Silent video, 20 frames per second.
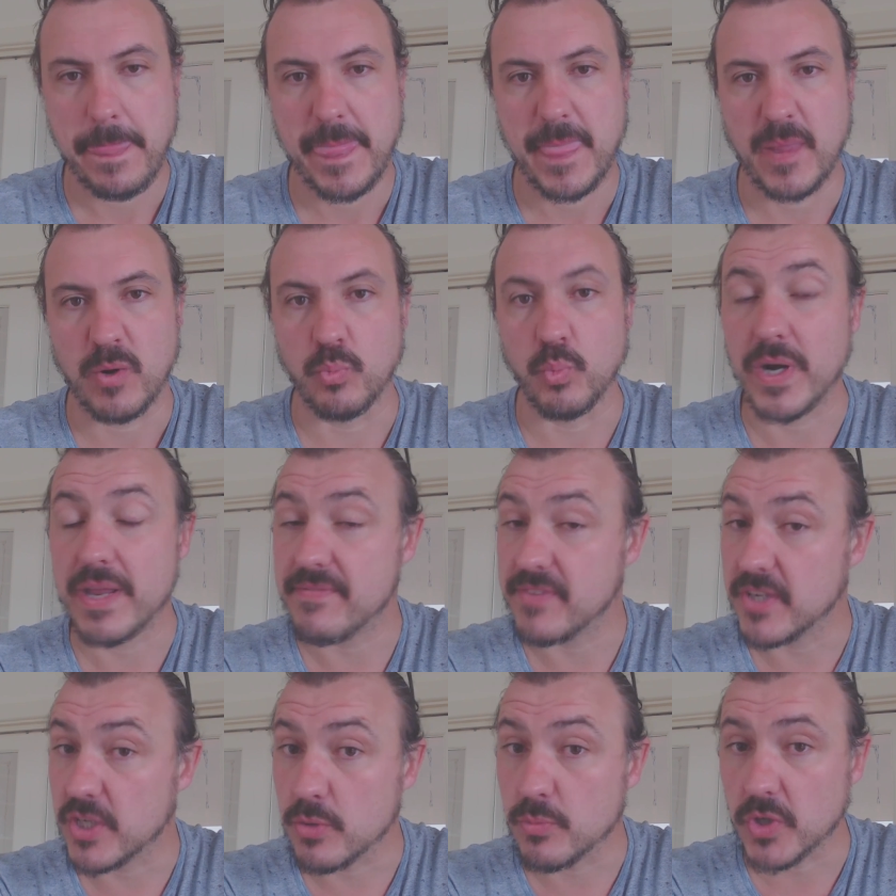
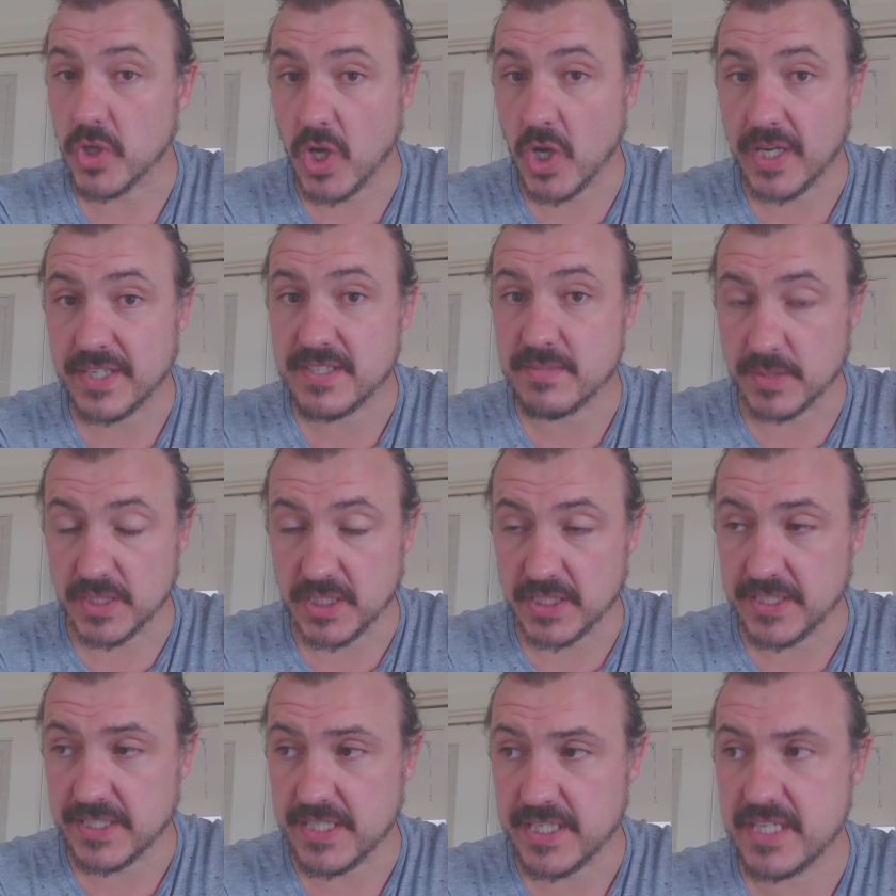Whatever you would like to
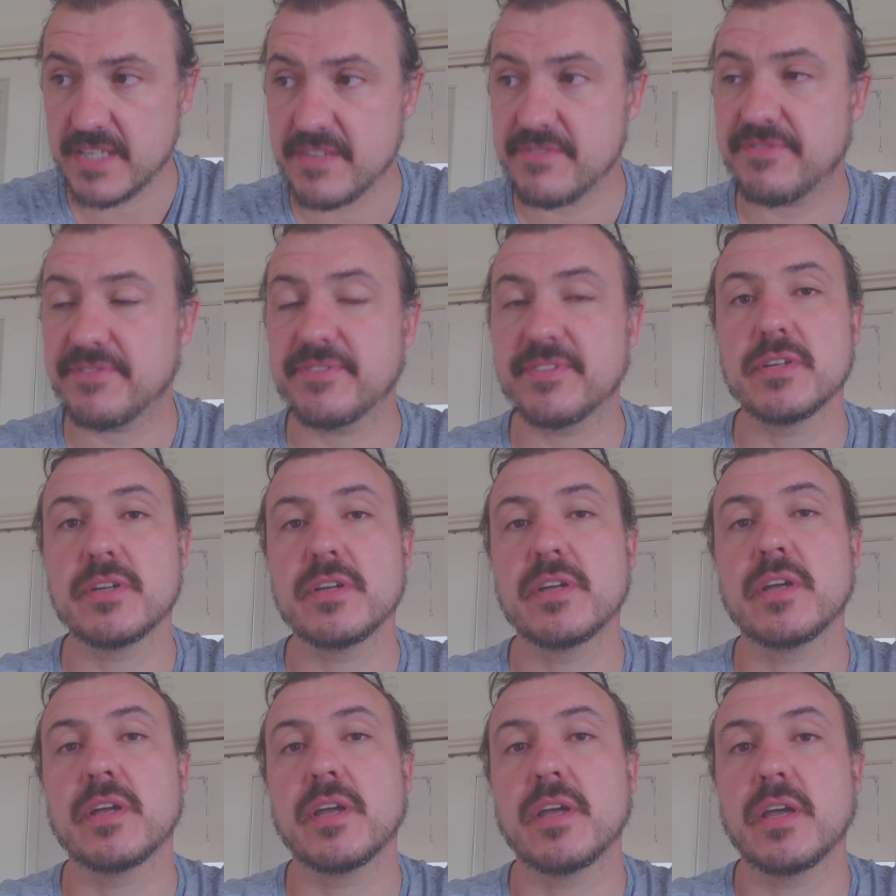believe,
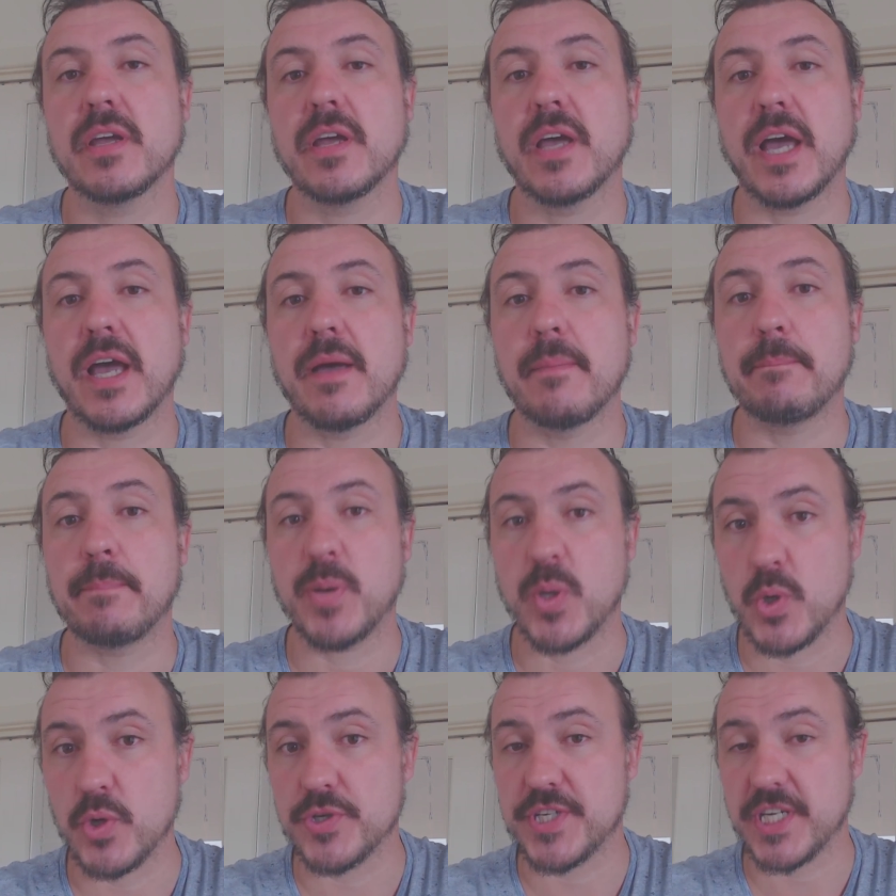
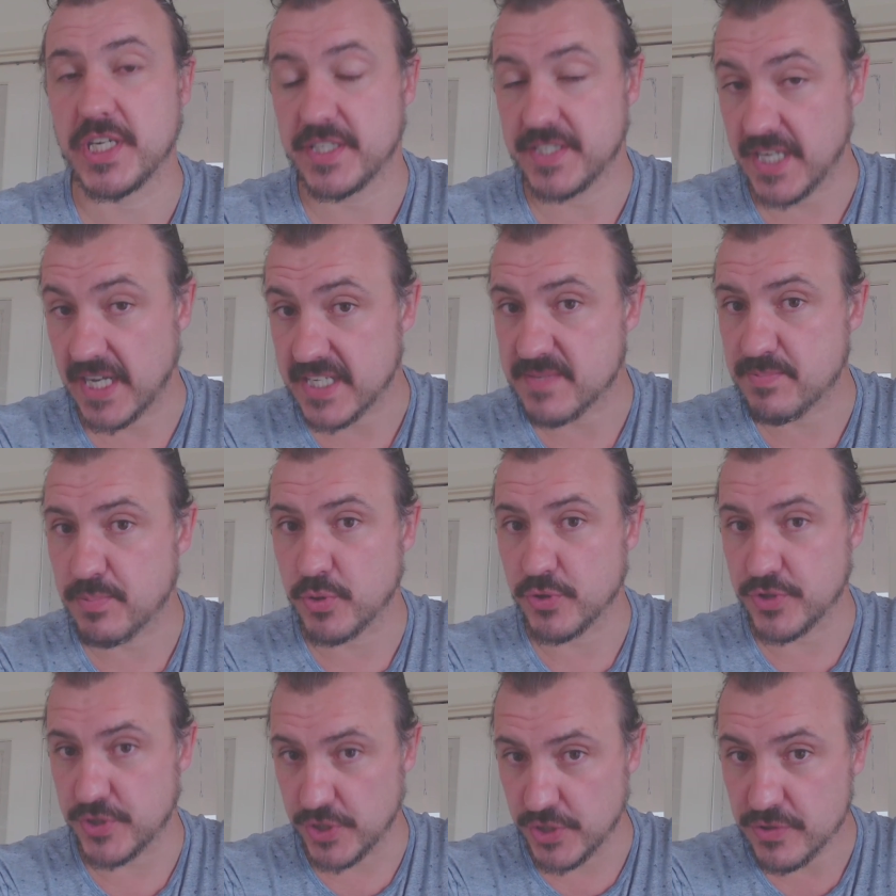purging does
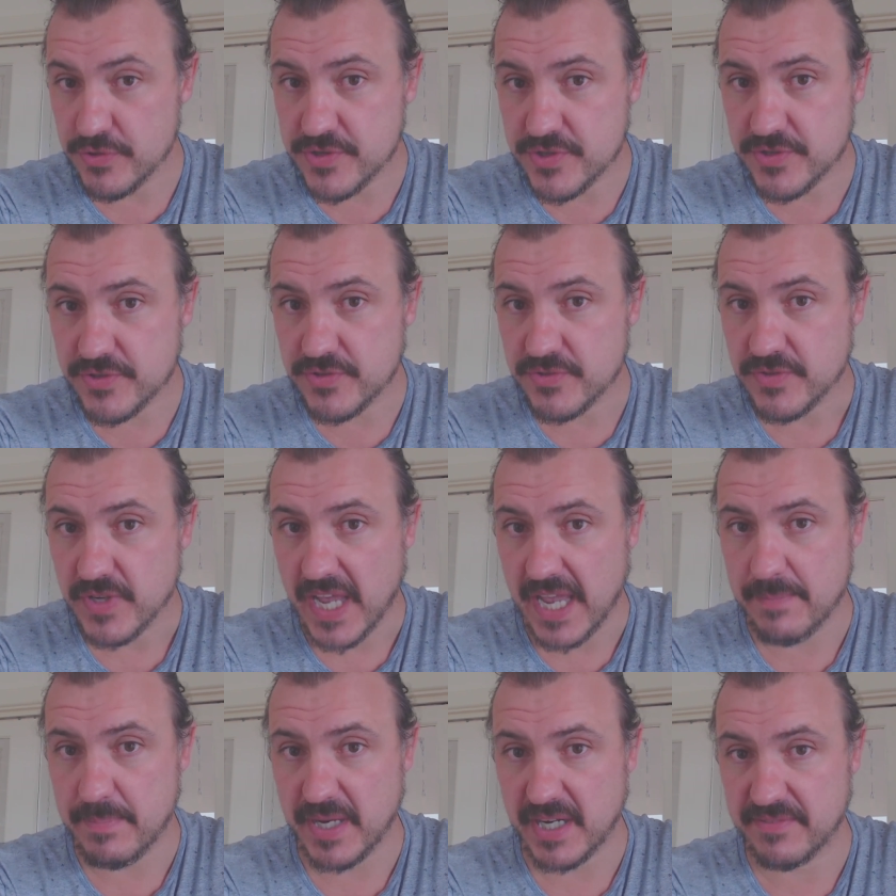produce
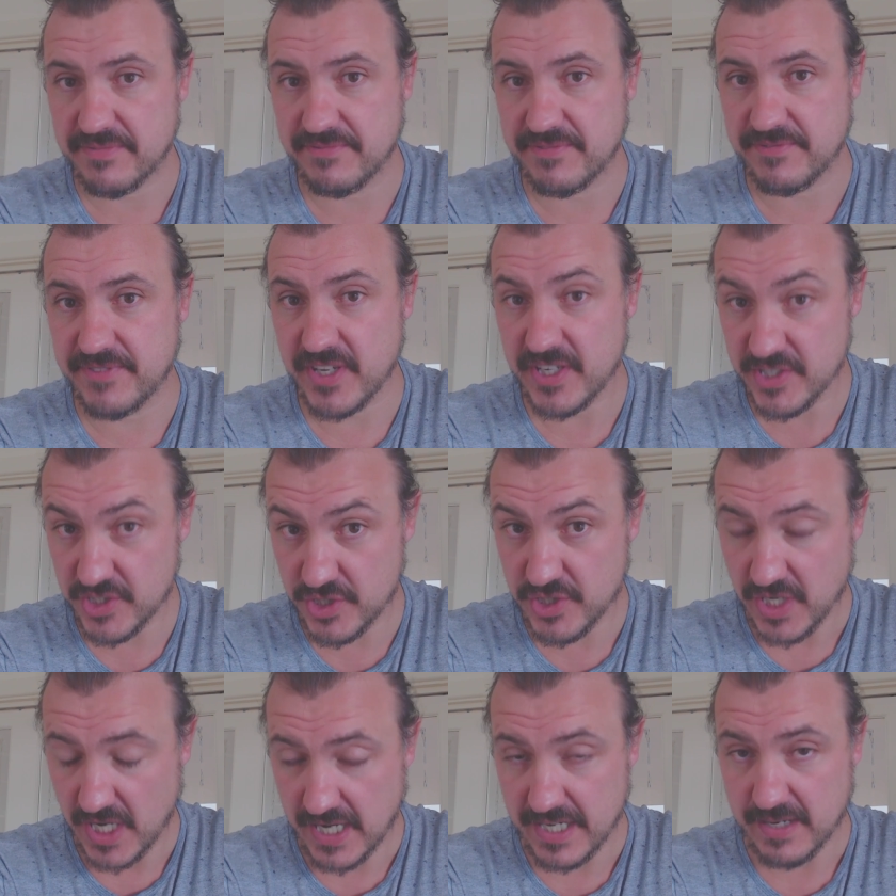a better
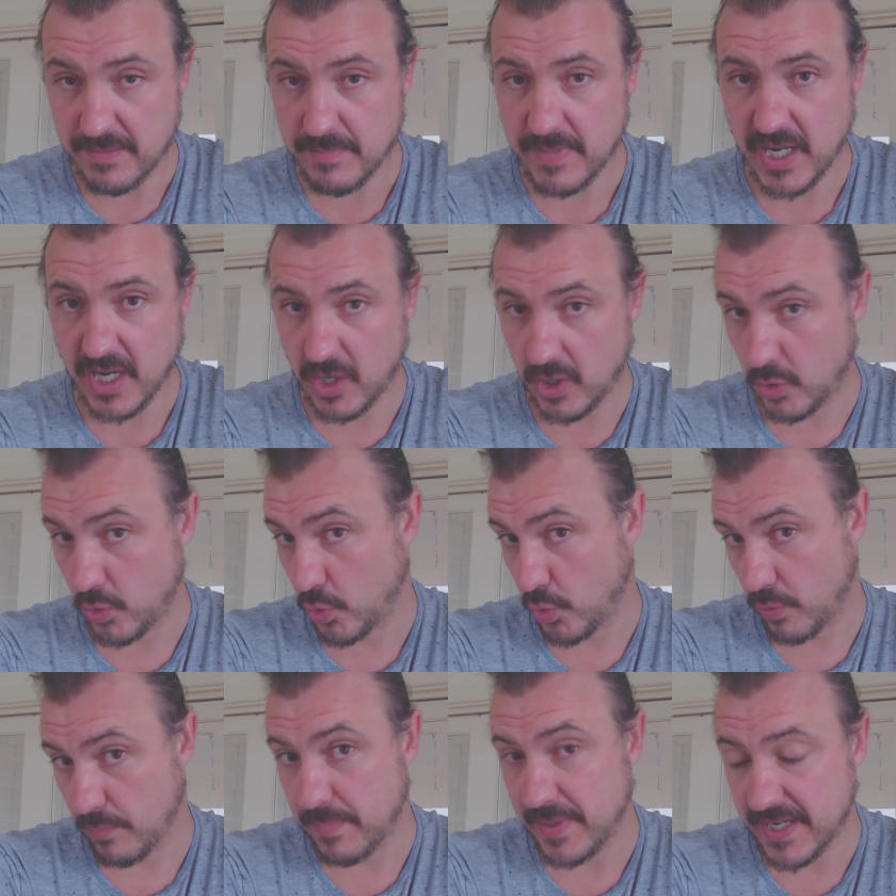fish and a
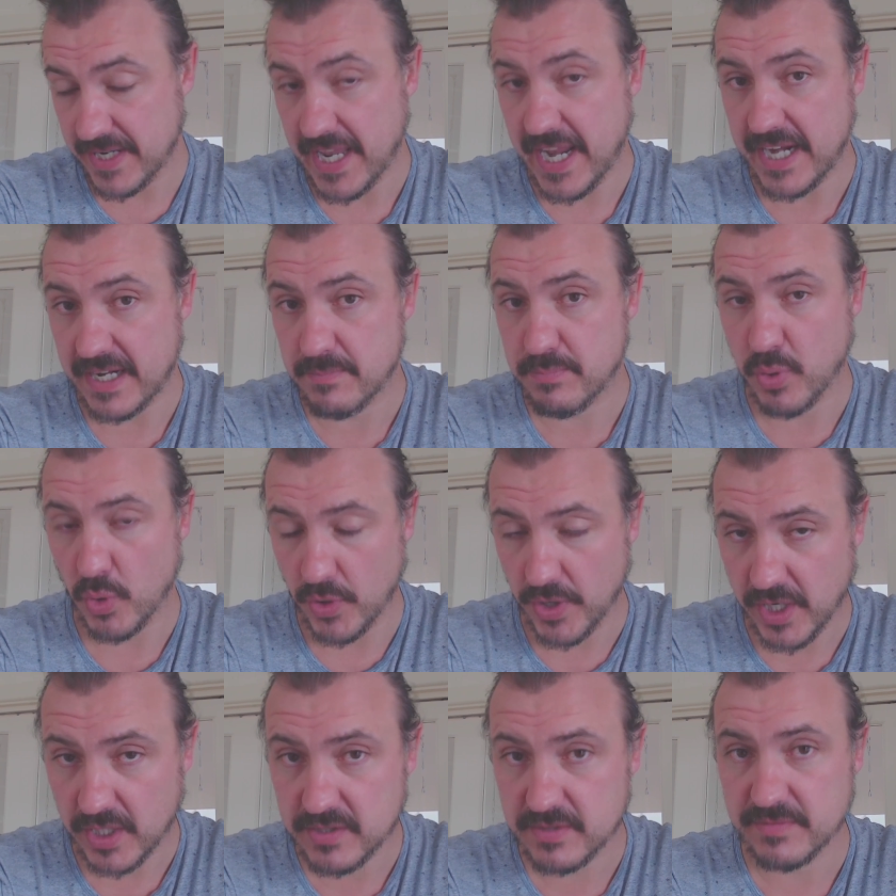better end
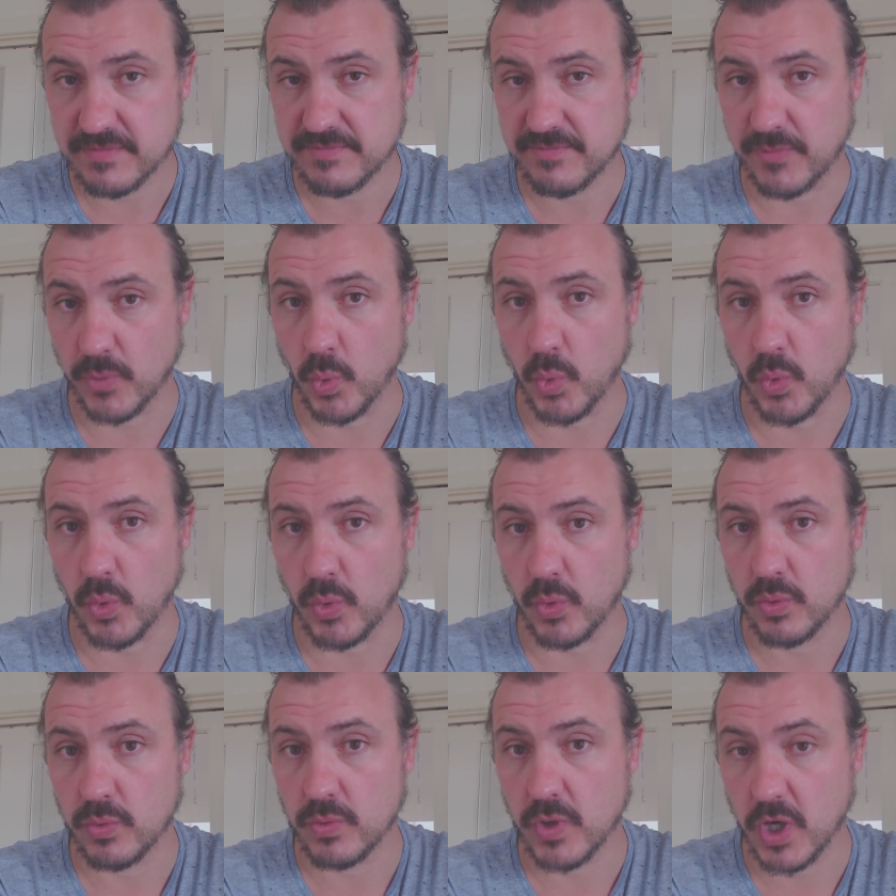product
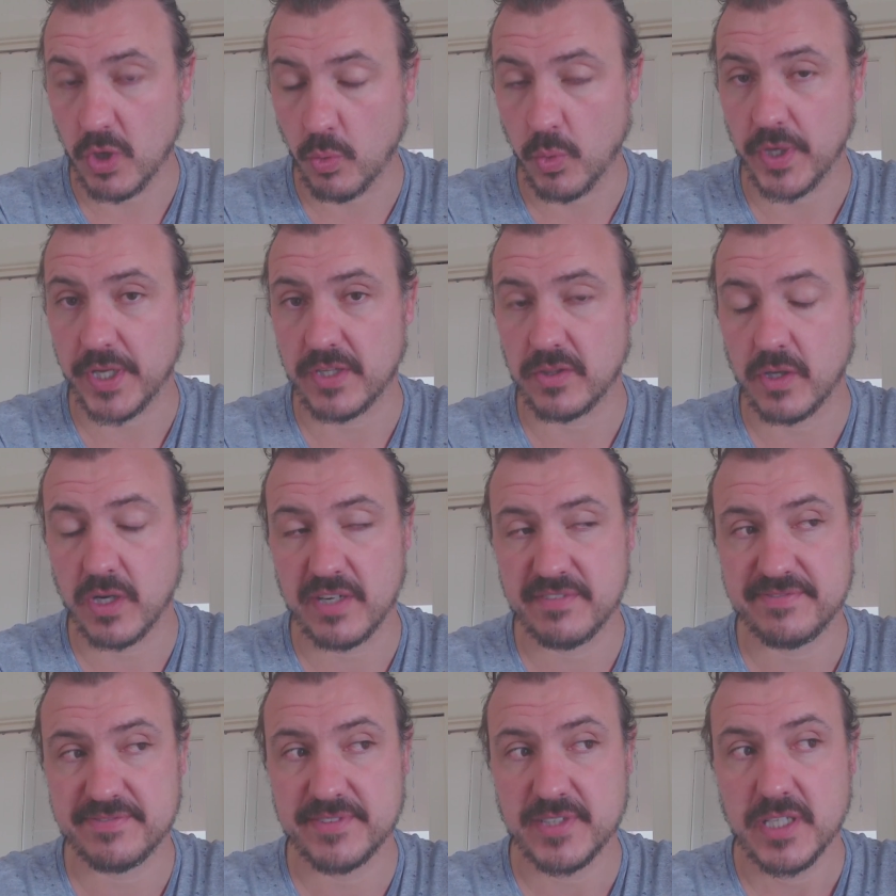for aquatic
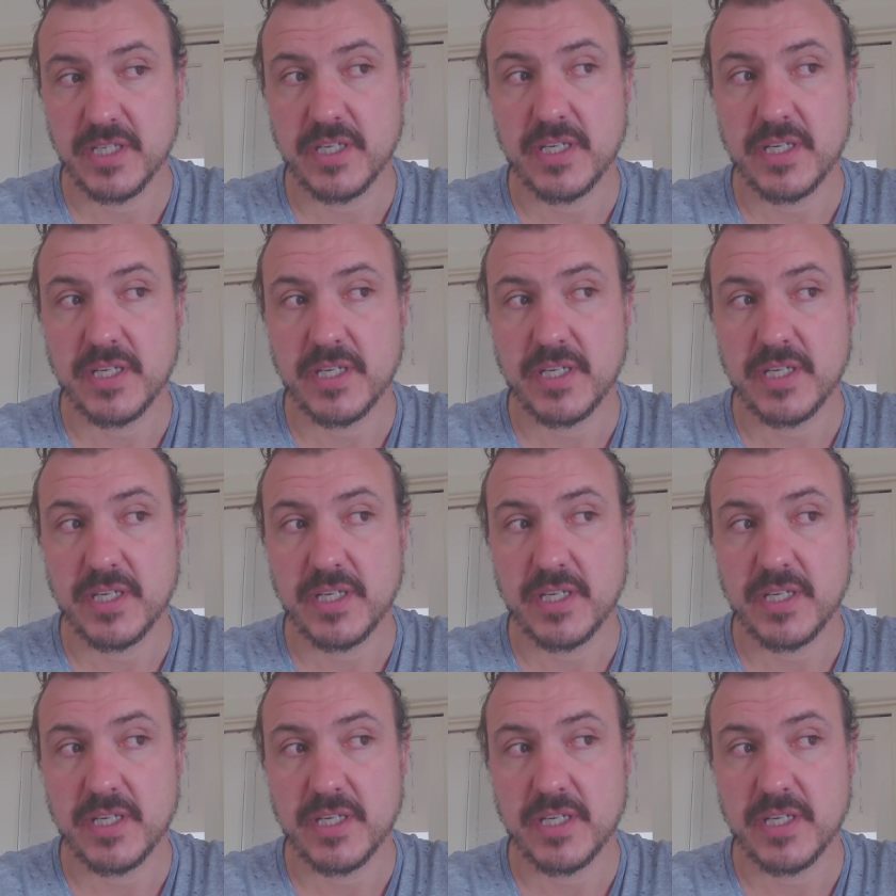life.